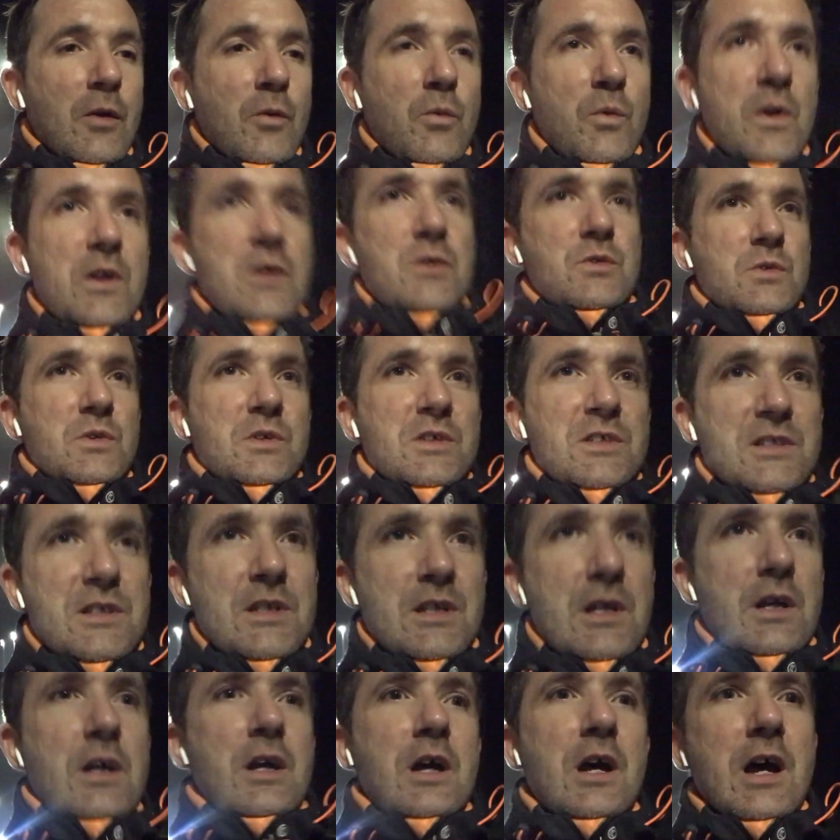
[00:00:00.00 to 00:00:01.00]
which was
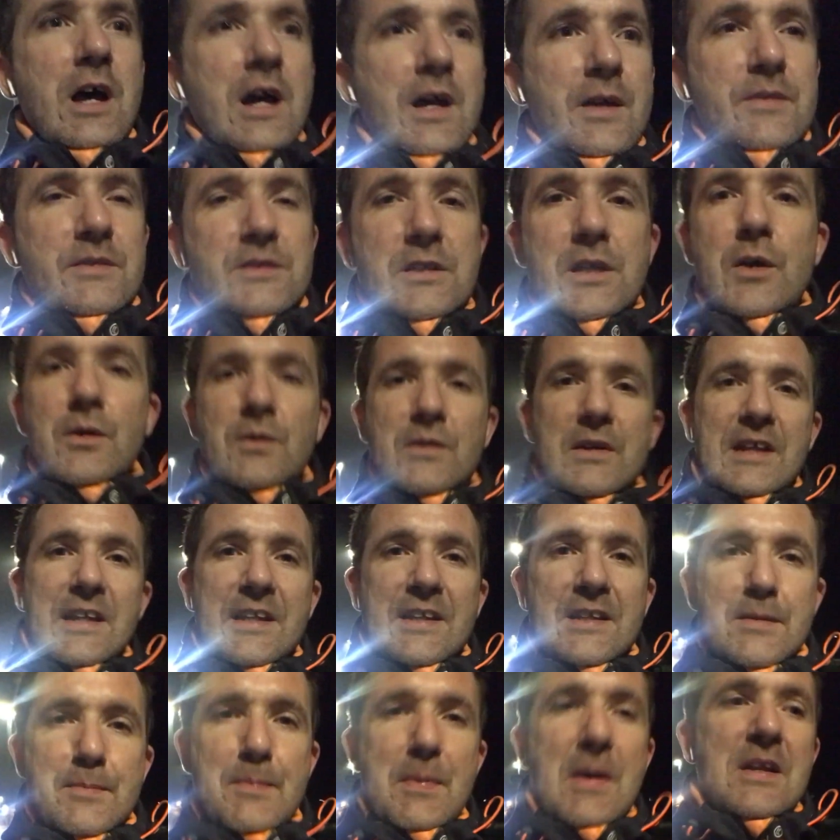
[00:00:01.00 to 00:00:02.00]
totally
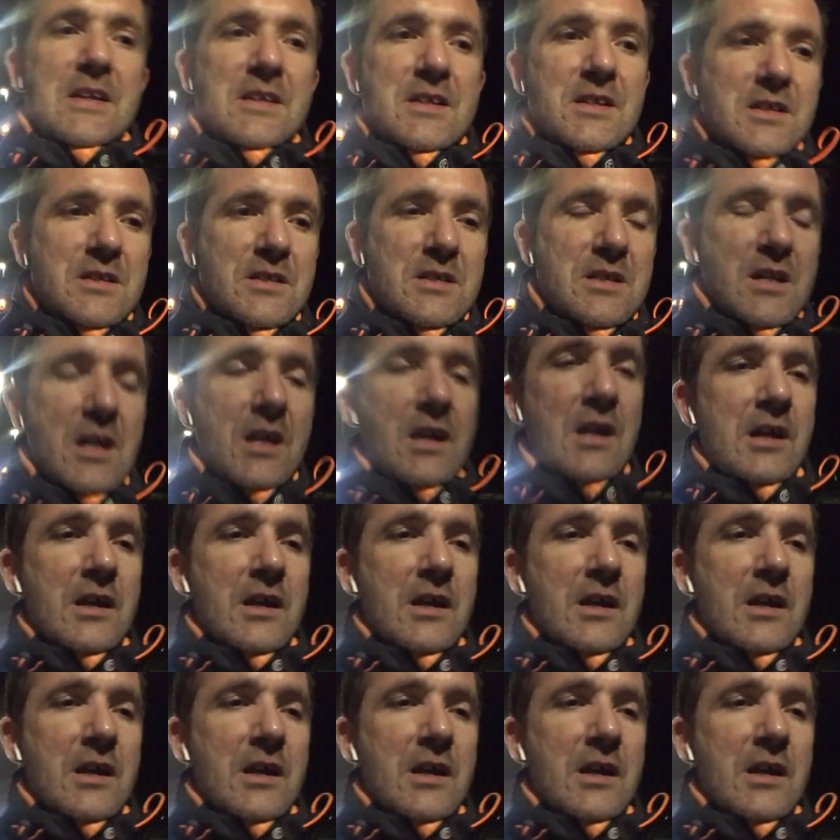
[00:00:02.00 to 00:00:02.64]
independent,